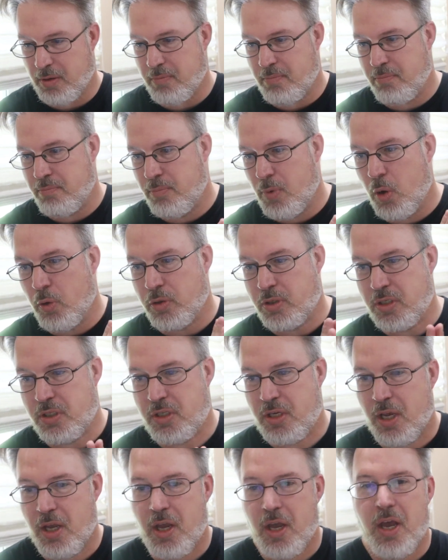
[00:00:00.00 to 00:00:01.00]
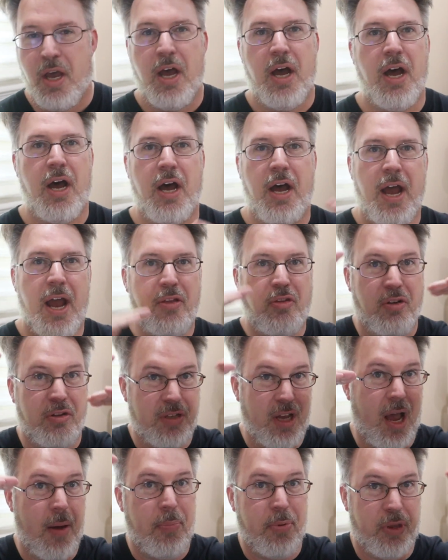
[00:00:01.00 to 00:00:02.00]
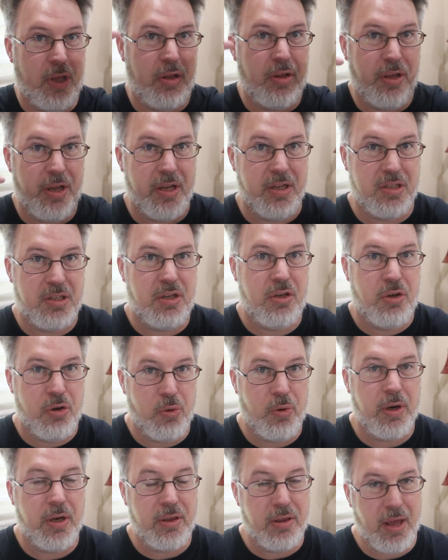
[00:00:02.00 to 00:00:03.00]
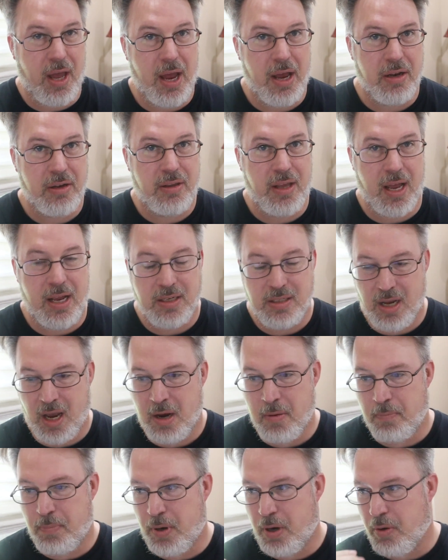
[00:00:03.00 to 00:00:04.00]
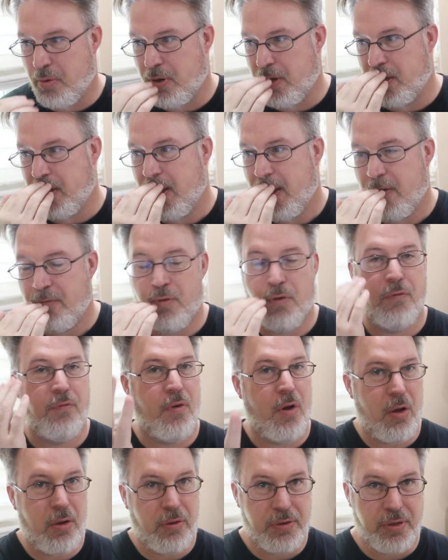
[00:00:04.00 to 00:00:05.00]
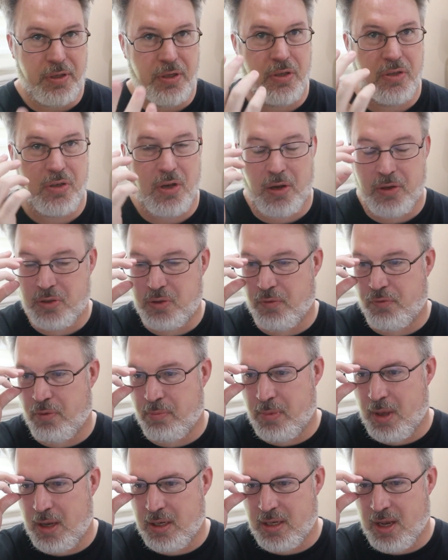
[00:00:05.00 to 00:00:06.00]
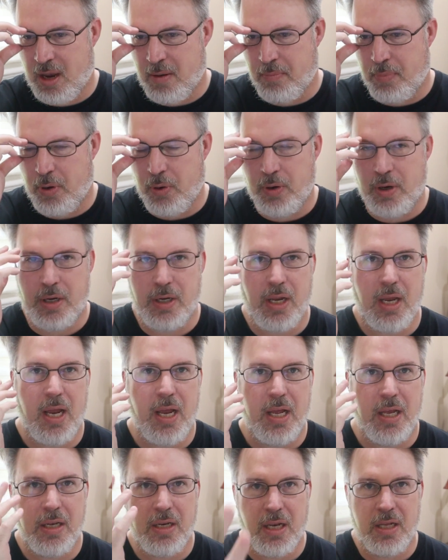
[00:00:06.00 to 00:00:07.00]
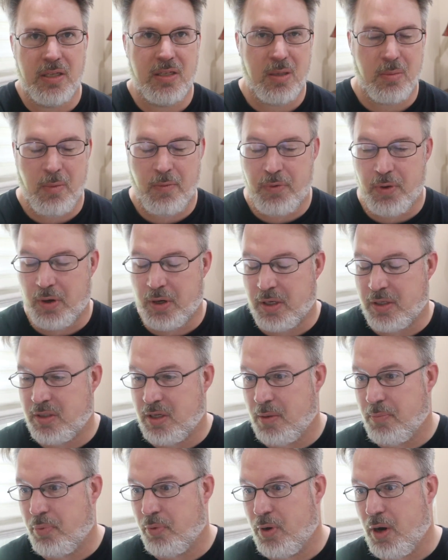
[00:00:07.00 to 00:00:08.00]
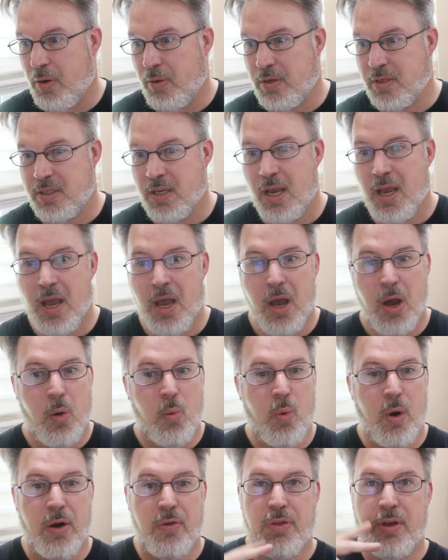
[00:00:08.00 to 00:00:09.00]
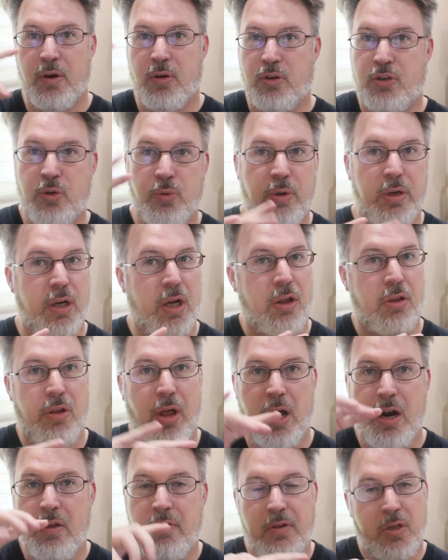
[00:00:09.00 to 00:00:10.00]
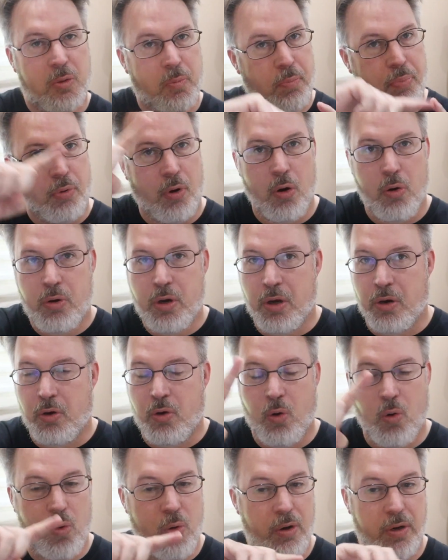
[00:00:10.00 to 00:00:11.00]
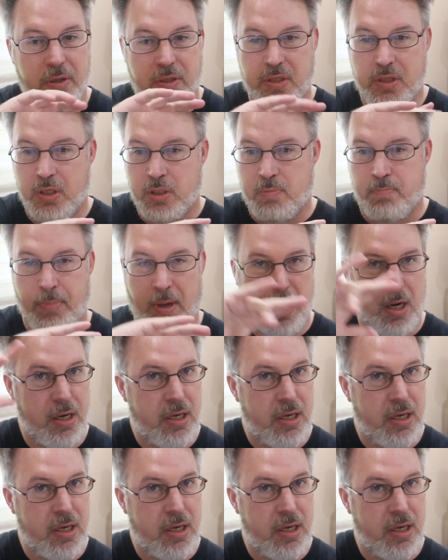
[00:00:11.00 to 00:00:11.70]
most at the top of the list during that time period. Vivaldi is also from that time period, and some of their contemporaries, where they're doing a lot of these broken chords, just